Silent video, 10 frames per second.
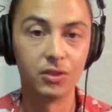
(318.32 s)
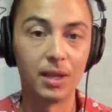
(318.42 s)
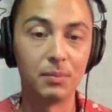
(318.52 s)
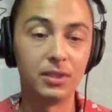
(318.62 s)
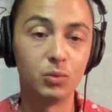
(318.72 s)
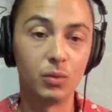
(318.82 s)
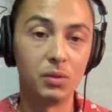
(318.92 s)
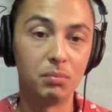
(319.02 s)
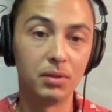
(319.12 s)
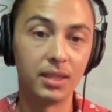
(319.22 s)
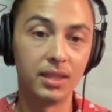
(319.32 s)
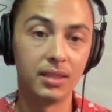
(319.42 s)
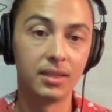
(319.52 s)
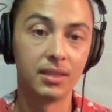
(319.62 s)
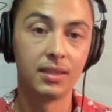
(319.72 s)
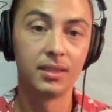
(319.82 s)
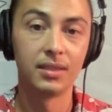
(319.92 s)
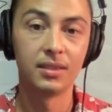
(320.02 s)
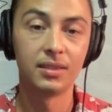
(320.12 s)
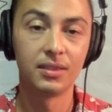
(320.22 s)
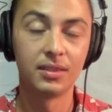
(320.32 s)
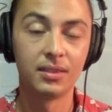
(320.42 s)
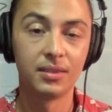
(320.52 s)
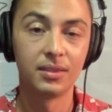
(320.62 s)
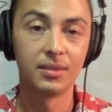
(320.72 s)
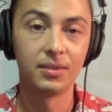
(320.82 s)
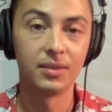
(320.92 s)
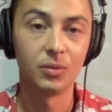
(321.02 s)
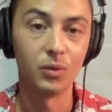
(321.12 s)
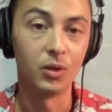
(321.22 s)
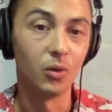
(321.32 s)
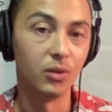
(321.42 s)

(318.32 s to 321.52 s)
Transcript: So that means when we play, we're